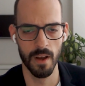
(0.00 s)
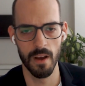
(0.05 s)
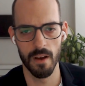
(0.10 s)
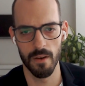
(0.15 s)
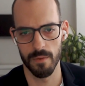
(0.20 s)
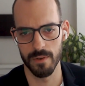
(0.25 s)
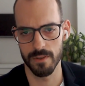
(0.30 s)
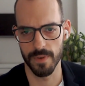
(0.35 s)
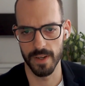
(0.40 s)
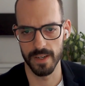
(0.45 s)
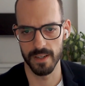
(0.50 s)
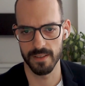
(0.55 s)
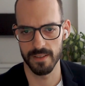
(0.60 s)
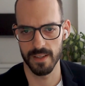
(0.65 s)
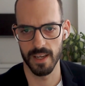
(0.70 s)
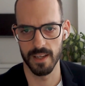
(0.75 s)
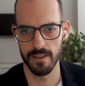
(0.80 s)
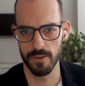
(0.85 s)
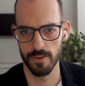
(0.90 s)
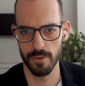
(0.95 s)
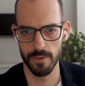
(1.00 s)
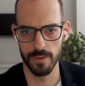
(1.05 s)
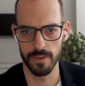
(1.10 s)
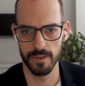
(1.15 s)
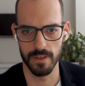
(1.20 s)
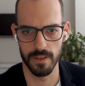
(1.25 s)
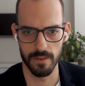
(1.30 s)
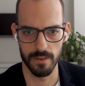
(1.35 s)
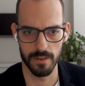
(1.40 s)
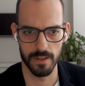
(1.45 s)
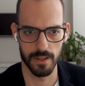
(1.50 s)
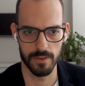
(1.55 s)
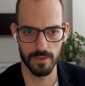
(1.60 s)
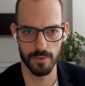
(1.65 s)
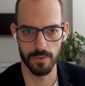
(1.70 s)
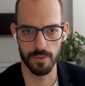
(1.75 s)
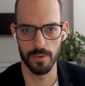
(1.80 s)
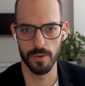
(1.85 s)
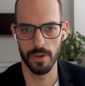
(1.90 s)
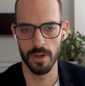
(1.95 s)
which vendors can use in order
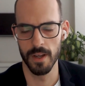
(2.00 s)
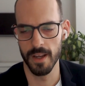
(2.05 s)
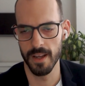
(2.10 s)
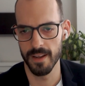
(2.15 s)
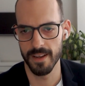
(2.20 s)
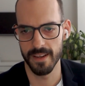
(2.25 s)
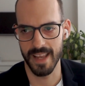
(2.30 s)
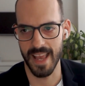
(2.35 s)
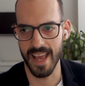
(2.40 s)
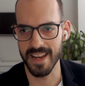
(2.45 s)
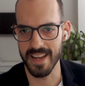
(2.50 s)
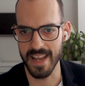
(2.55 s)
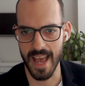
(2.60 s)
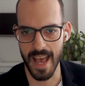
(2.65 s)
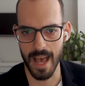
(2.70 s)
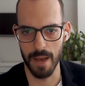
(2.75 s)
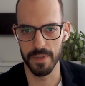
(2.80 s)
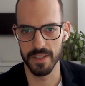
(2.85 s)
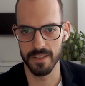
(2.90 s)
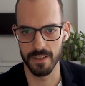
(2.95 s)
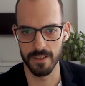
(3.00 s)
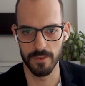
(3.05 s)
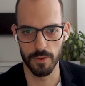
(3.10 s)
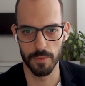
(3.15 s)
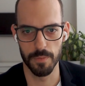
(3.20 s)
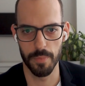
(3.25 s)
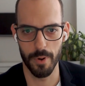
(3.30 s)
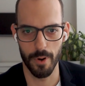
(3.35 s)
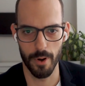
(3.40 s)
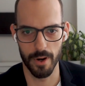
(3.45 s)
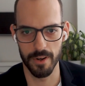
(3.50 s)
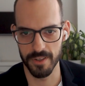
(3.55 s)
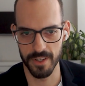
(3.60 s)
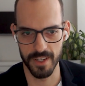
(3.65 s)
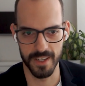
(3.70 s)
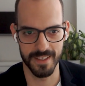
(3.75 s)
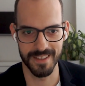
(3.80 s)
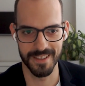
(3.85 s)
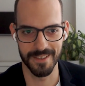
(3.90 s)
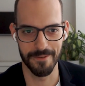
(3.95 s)
to get Amazon to
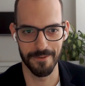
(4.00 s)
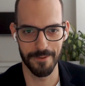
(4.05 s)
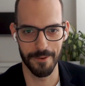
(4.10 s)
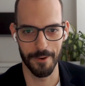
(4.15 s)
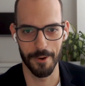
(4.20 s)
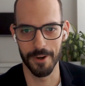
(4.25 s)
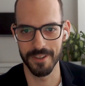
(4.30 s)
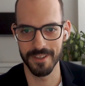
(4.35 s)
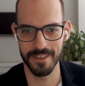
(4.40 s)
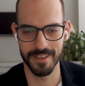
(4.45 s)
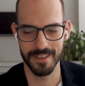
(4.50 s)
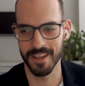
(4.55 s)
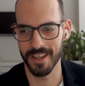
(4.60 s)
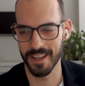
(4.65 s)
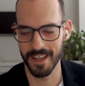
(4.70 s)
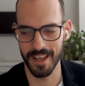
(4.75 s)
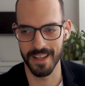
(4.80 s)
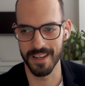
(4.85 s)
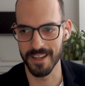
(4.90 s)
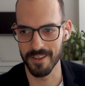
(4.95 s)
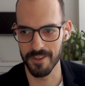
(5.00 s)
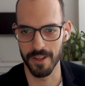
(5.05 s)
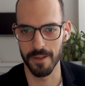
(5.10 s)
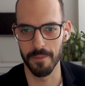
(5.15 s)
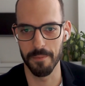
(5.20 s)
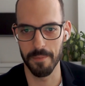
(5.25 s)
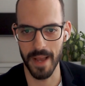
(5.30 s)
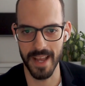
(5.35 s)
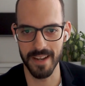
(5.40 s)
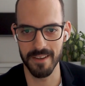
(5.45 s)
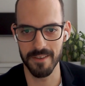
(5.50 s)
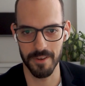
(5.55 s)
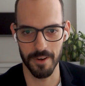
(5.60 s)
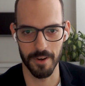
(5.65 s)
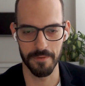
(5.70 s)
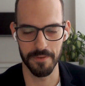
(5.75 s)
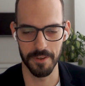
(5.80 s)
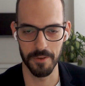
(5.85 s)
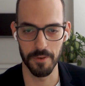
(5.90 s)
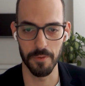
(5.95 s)
purchase the first initial batch
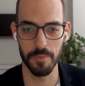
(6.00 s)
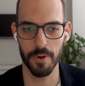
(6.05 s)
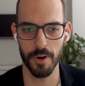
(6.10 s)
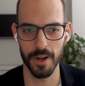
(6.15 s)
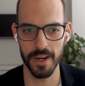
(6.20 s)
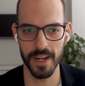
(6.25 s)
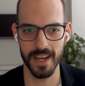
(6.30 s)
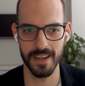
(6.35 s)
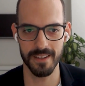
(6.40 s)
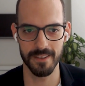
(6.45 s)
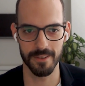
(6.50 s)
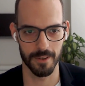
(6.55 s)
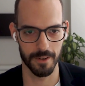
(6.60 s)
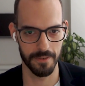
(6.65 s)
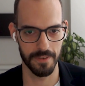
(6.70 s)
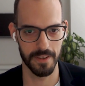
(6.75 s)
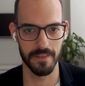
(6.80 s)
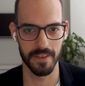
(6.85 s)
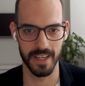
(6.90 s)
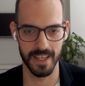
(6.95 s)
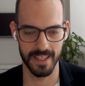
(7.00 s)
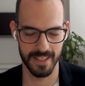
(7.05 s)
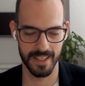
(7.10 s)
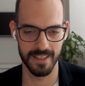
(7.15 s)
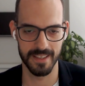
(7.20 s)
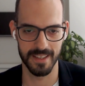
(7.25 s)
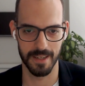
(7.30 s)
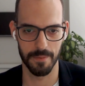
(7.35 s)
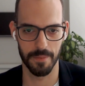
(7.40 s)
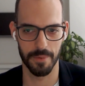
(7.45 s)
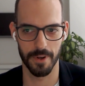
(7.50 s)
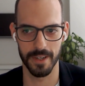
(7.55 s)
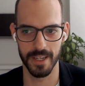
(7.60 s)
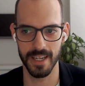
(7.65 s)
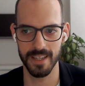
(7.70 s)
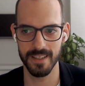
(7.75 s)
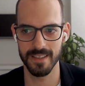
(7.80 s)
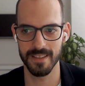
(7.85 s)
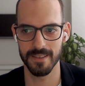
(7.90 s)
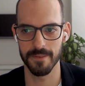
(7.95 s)
of a new product or of even existing
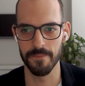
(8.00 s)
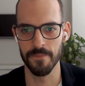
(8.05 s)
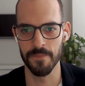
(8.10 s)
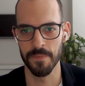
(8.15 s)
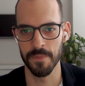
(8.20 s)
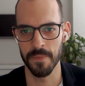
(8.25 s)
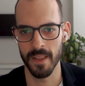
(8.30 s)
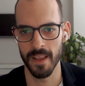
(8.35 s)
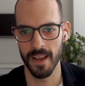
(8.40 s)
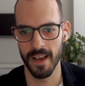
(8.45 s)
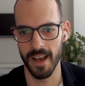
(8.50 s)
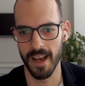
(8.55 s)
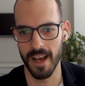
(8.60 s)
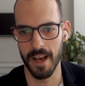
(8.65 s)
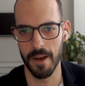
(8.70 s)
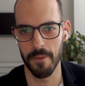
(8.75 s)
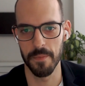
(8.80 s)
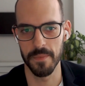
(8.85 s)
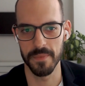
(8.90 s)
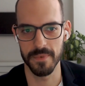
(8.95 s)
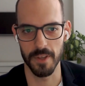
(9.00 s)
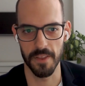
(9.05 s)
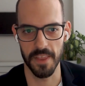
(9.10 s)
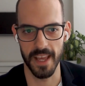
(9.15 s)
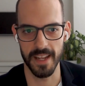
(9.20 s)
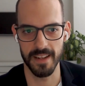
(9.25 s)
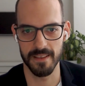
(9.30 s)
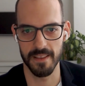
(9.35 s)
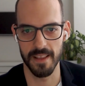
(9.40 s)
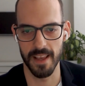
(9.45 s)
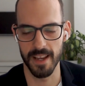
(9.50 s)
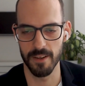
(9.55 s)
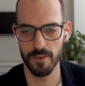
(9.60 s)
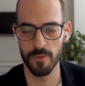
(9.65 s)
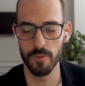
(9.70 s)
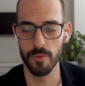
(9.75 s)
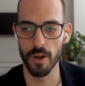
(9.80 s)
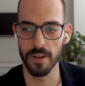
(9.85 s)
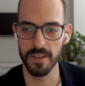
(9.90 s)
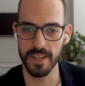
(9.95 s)
products, so that they
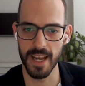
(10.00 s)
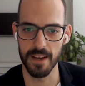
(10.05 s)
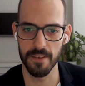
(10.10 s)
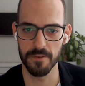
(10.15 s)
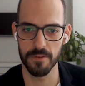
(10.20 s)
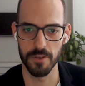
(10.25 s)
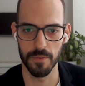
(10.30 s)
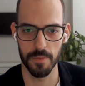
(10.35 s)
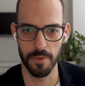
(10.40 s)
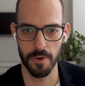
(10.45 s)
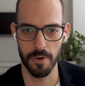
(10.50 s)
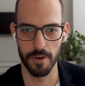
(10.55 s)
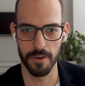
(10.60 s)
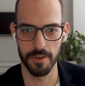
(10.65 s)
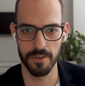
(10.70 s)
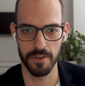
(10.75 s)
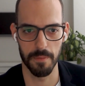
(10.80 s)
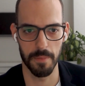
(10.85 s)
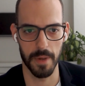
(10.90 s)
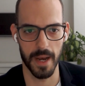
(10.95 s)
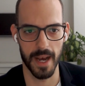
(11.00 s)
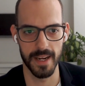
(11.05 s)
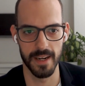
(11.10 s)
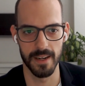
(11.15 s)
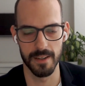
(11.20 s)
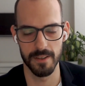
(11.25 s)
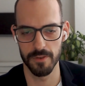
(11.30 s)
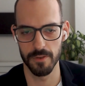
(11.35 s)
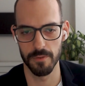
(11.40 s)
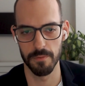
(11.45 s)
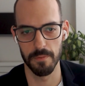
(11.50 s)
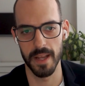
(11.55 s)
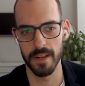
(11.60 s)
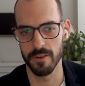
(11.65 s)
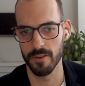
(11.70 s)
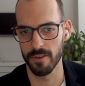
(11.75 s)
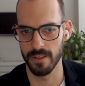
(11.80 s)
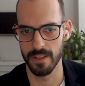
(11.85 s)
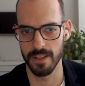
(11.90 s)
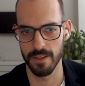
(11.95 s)
do not have to approach a buyer to
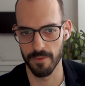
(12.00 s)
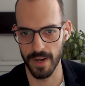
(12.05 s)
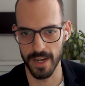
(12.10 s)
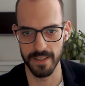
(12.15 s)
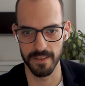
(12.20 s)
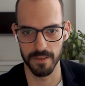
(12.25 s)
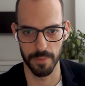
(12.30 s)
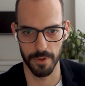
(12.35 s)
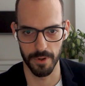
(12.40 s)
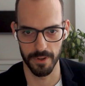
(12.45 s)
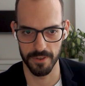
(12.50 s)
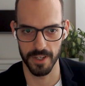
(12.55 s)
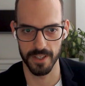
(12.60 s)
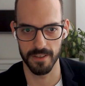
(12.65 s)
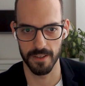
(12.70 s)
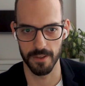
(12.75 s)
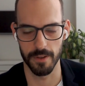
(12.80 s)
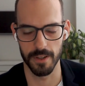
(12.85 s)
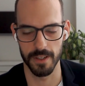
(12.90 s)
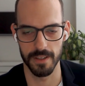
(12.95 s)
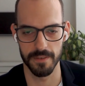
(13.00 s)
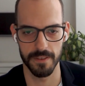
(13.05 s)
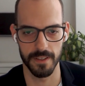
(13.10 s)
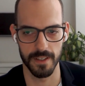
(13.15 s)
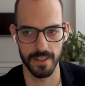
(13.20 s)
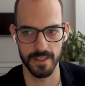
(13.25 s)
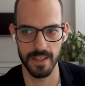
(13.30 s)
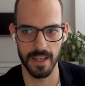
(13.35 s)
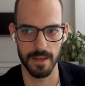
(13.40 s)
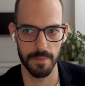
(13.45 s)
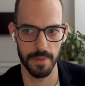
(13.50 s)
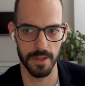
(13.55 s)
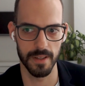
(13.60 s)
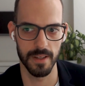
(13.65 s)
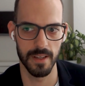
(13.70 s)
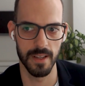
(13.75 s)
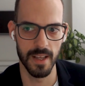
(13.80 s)
manually raise a purchasing order, for example.